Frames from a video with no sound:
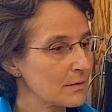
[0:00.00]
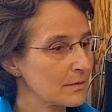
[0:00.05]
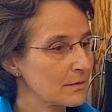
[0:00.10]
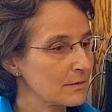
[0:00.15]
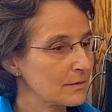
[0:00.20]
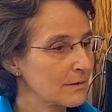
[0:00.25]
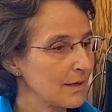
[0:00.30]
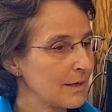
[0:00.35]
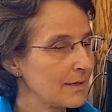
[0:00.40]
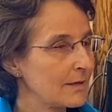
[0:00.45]

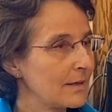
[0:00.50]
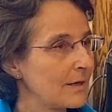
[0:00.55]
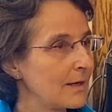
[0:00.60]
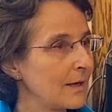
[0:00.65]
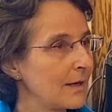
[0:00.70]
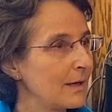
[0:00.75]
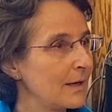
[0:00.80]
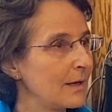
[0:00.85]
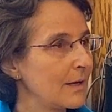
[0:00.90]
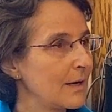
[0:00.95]

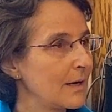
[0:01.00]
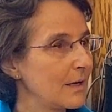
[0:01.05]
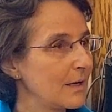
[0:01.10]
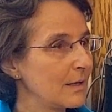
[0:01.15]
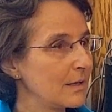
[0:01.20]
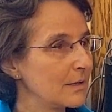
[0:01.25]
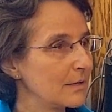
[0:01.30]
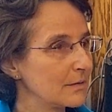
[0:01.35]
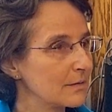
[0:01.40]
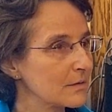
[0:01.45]

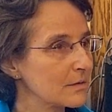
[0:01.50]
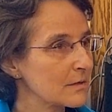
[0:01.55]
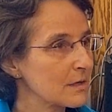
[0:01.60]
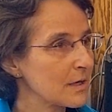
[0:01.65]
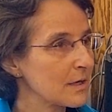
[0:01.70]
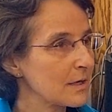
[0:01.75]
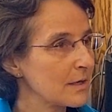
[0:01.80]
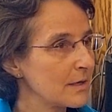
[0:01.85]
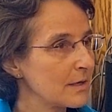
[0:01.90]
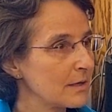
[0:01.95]
1988
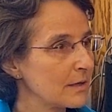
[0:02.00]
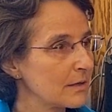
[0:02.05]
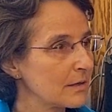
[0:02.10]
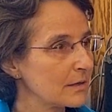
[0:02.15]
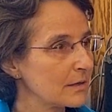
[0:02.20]
started